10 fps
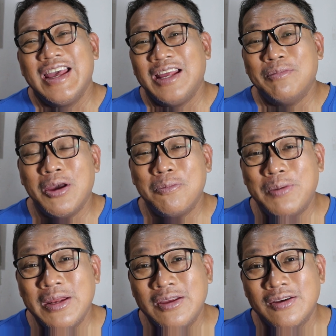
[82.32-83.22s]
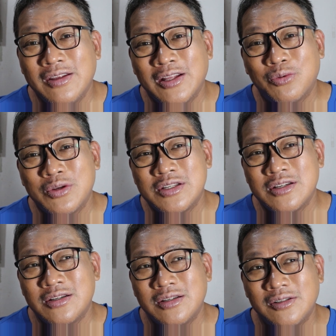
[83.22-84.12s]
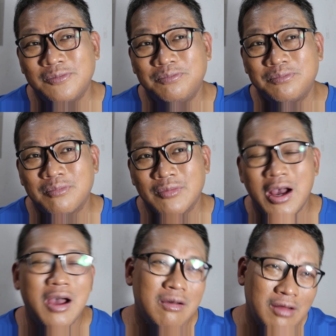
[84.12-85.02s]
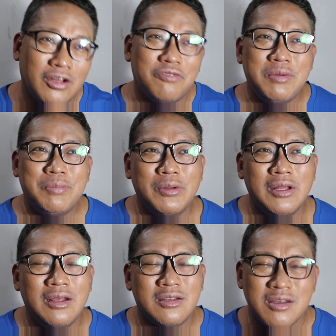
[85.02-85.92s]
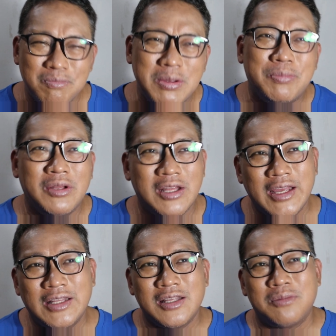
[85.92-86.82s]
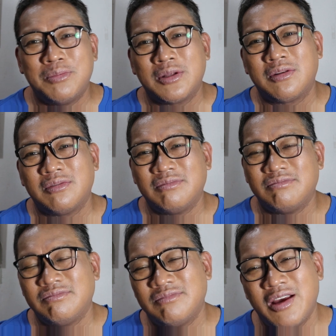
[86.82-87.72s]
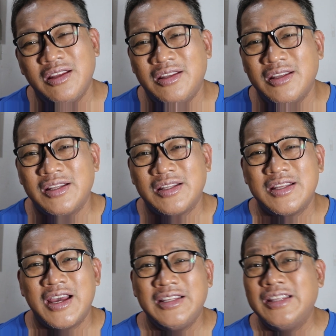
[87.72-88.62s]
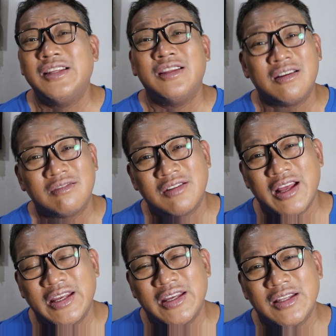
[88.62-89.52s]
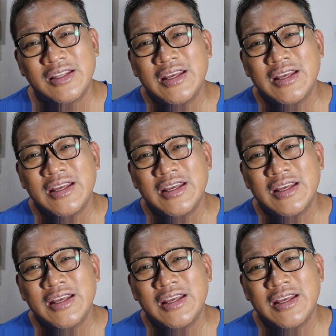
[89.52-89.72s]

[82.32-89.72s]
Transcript: in my opinion, it was a lot of people, some people liked it, but I did not like it.